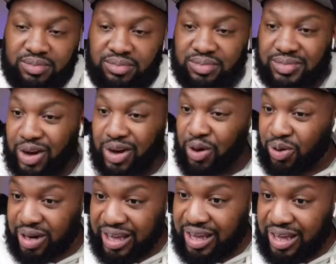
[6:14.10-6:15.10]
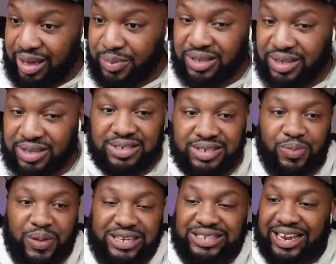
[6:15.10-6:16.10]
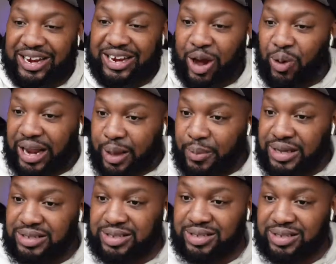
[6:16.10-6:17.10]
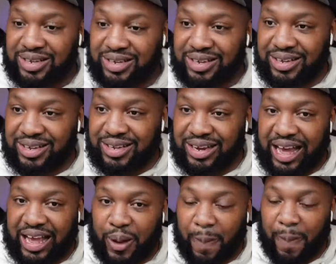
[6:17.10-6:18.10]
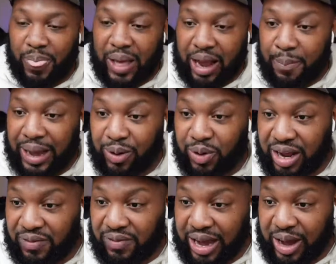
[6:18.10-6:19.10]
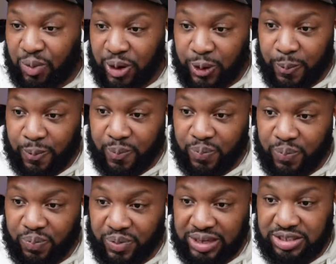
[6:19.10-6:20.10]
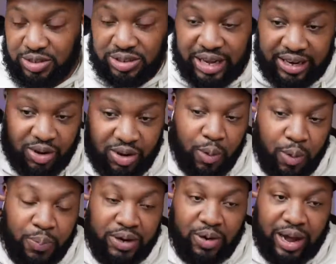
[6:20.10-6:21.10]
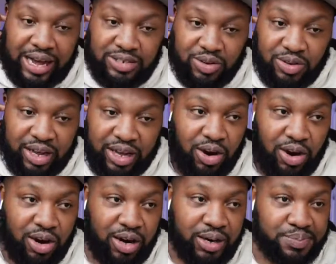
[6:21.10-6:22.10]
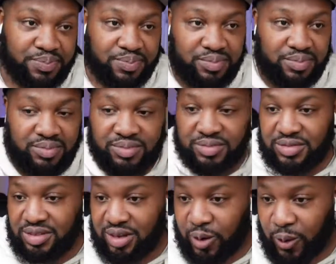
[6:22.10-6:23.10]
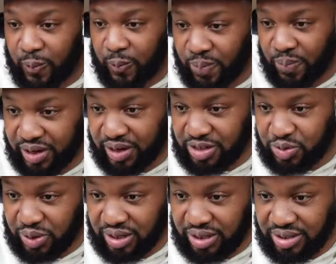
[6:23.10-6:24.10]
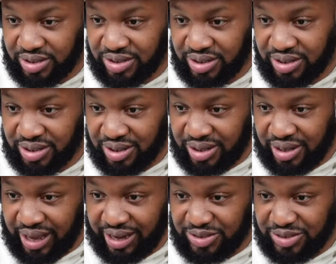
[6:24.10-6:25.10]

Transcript: No limits. I said no limits. Like I could buy whatever I want. And she was like, don't go put no house on that card. So it is what it is. I